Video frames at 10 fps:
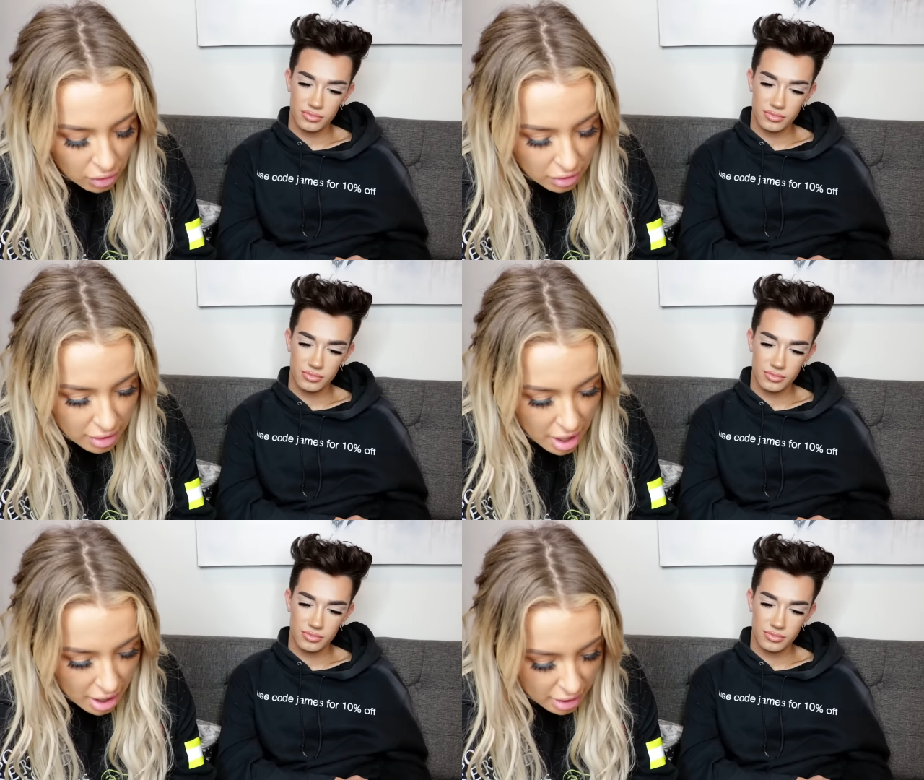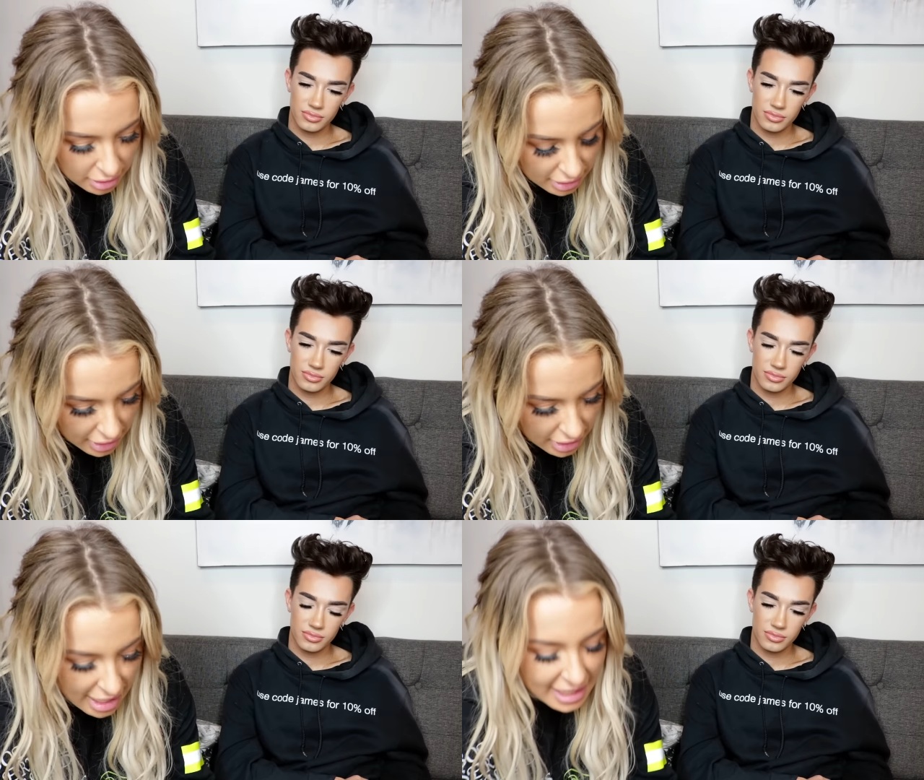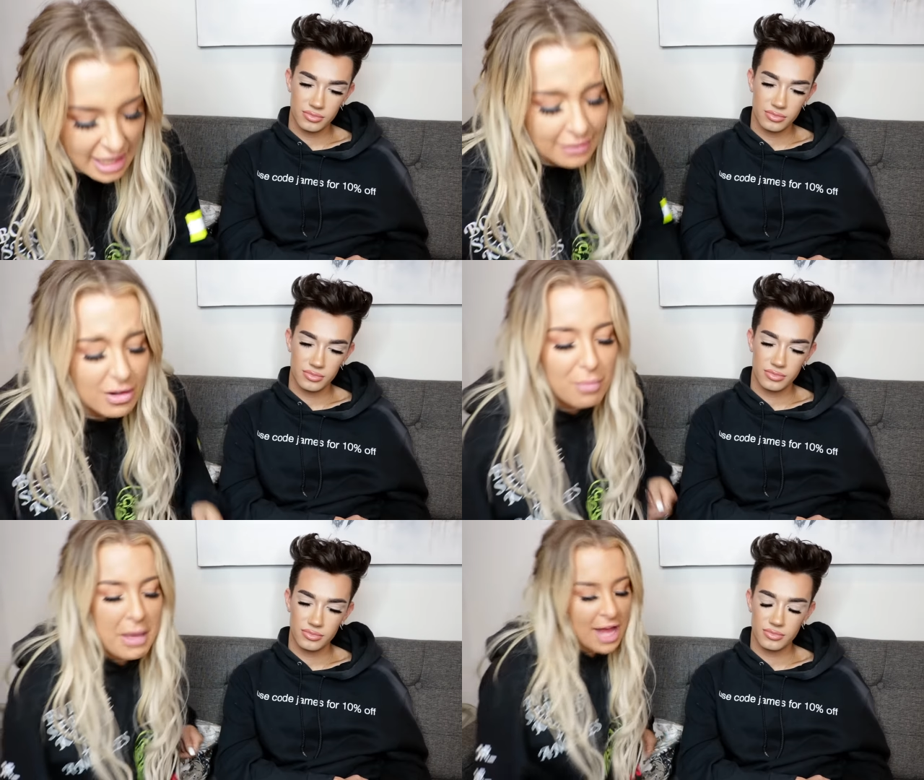Speaker 1: Laura Lee. I can't
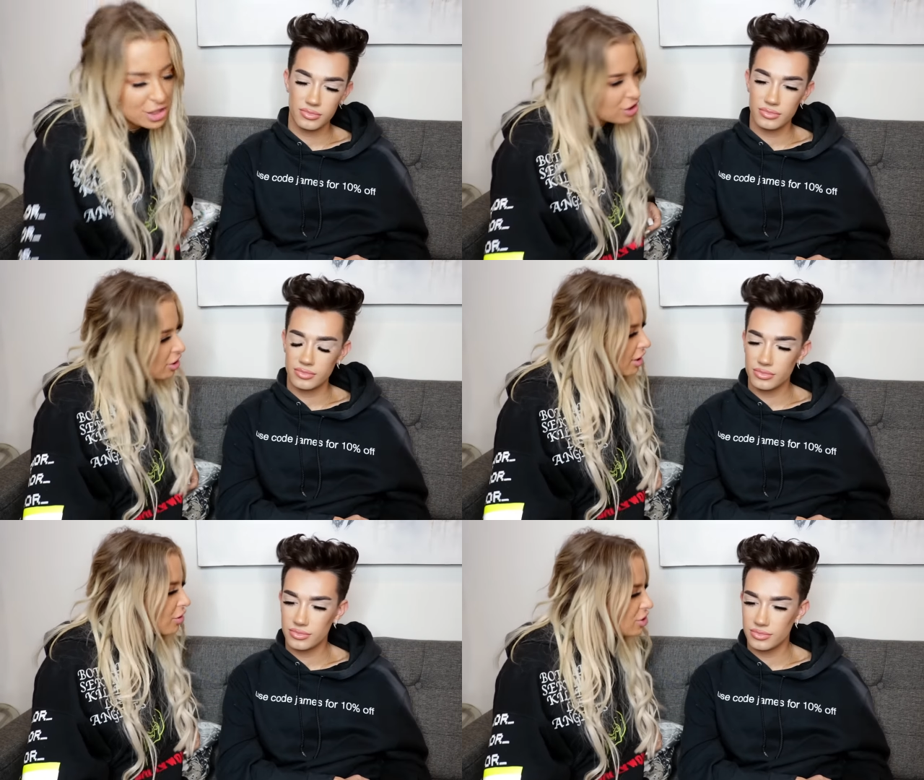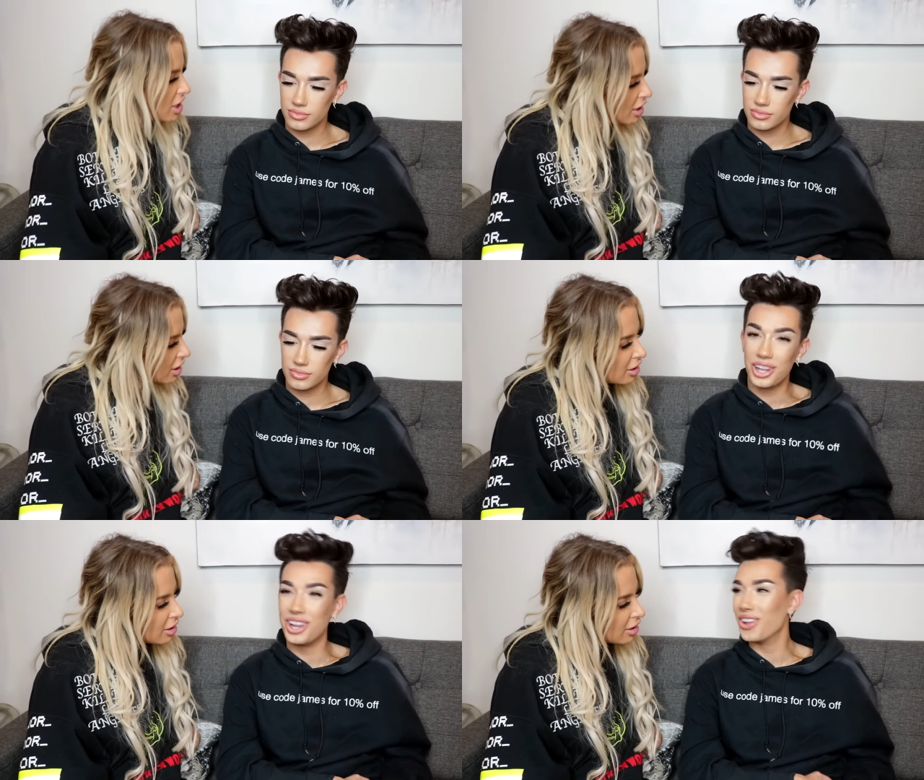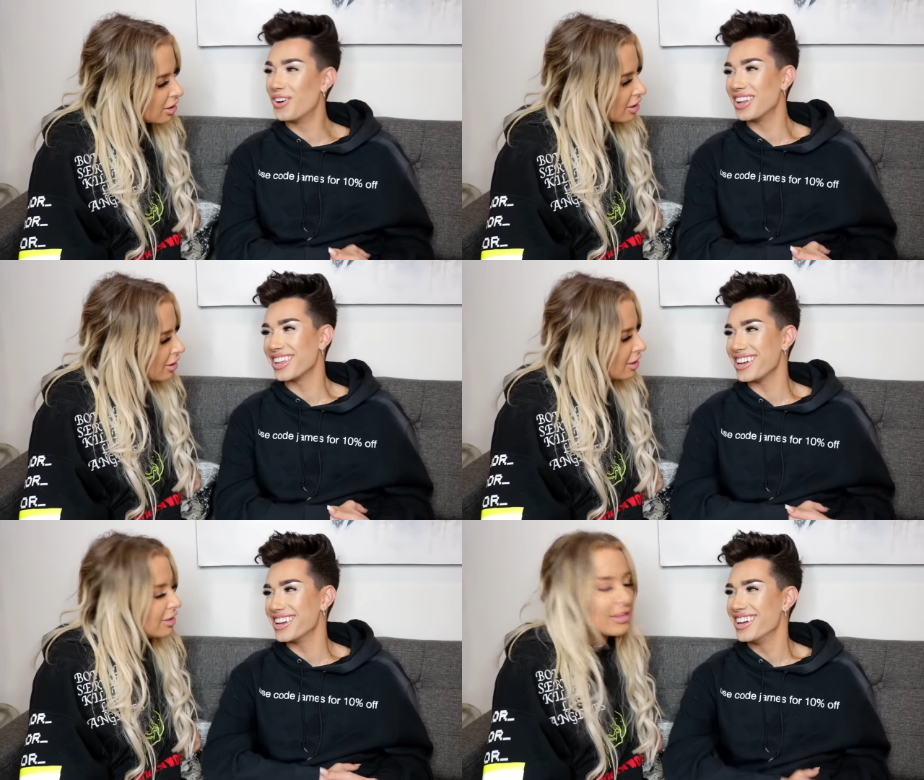even imagine her at Coachella. Laura
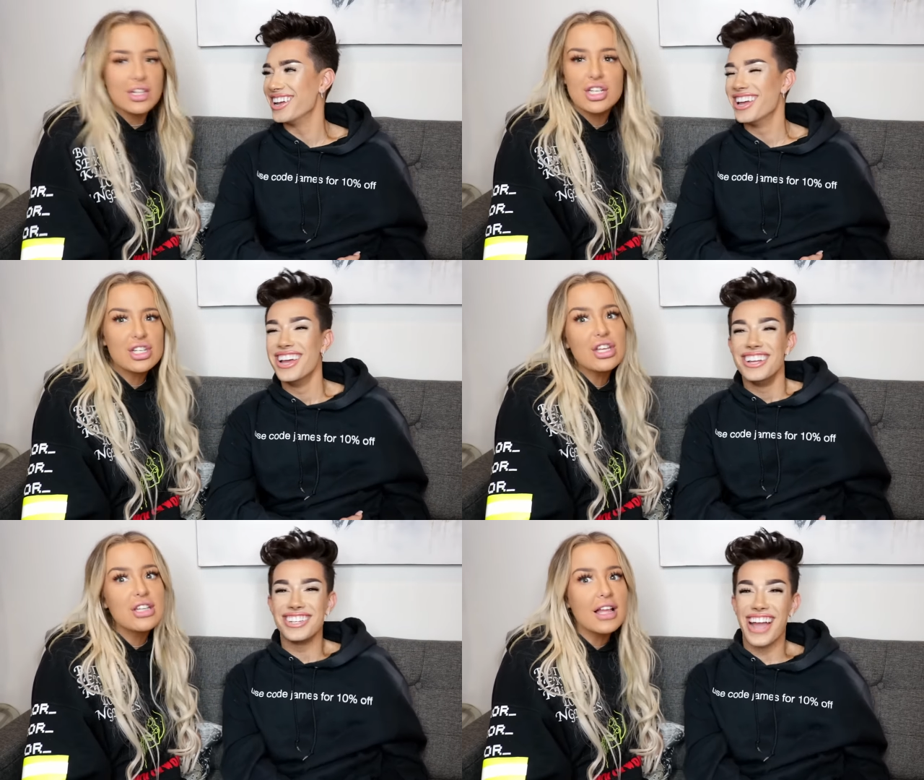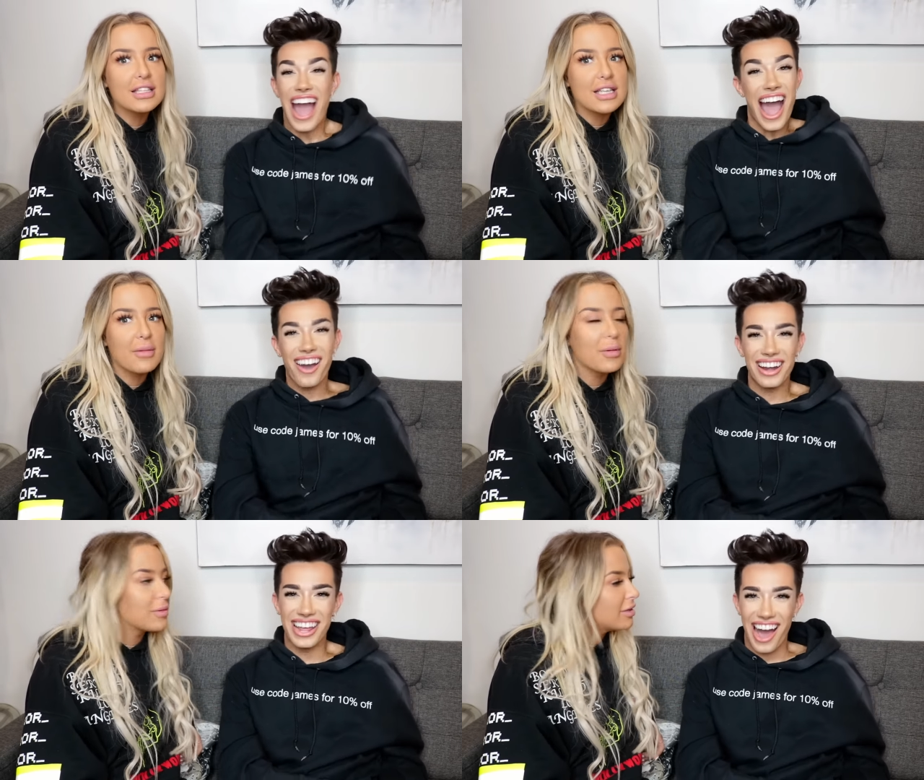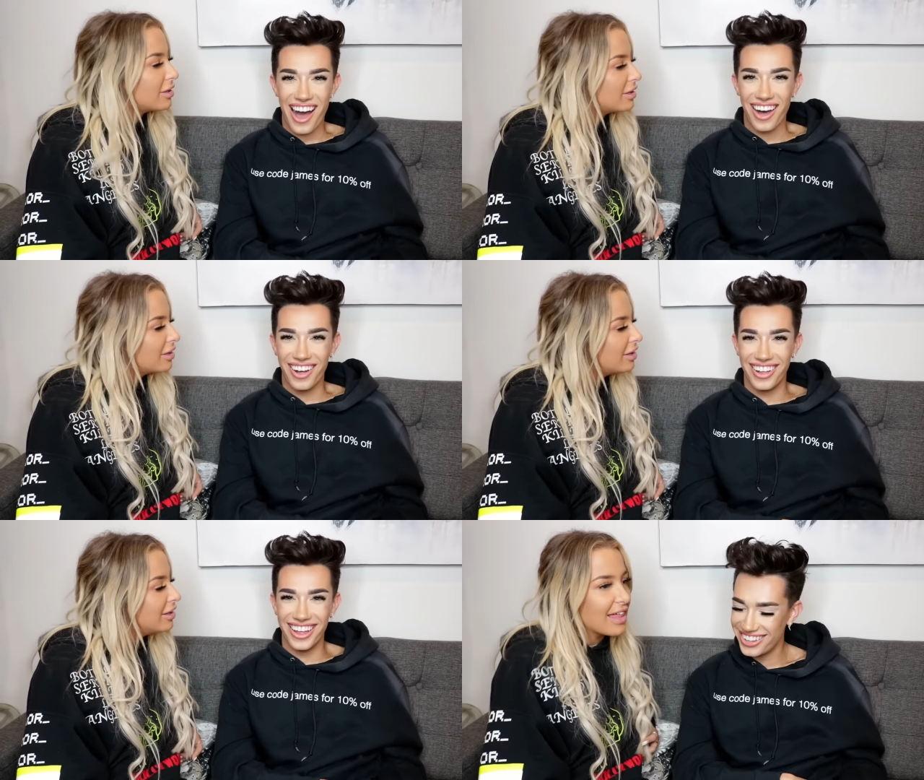Lee. Like, she's just not the type Howdy, of
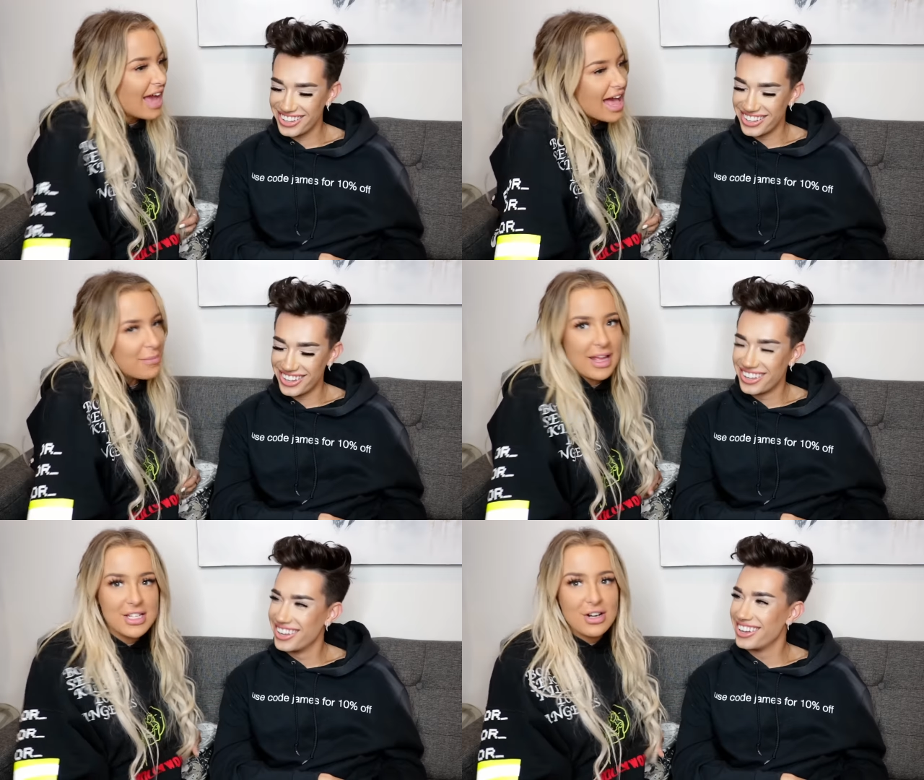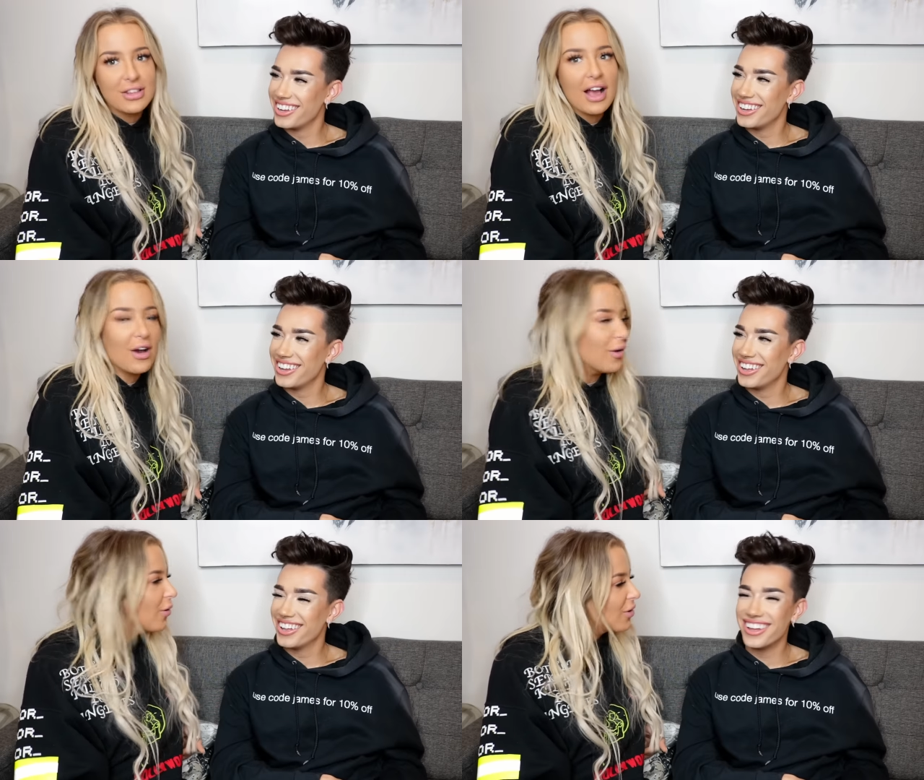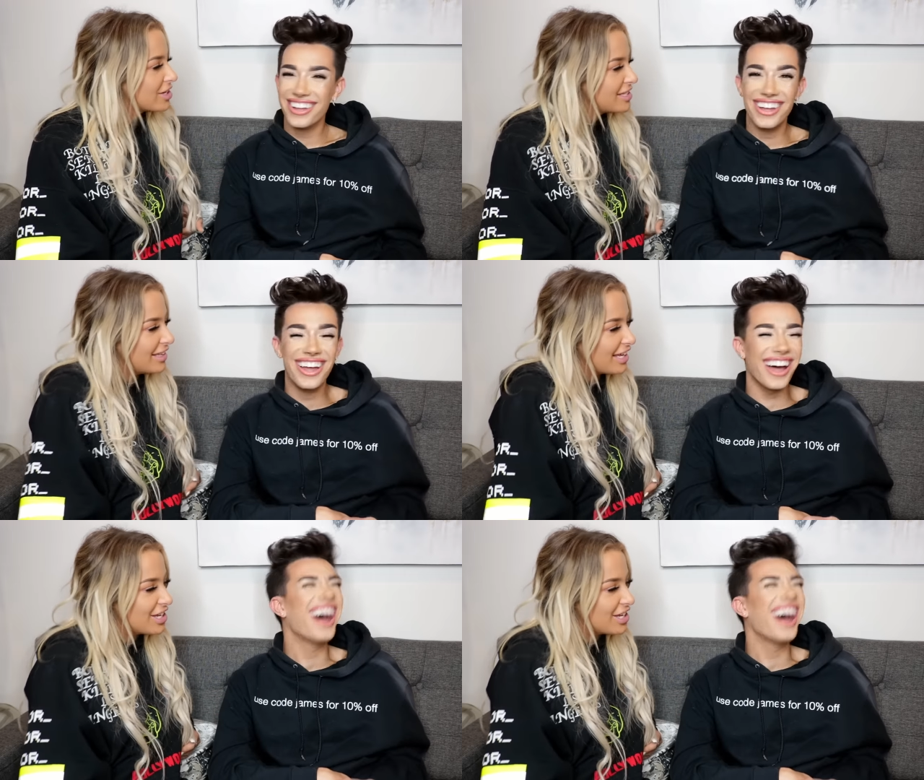y'all. Like, I imagine her, like, on a horse in the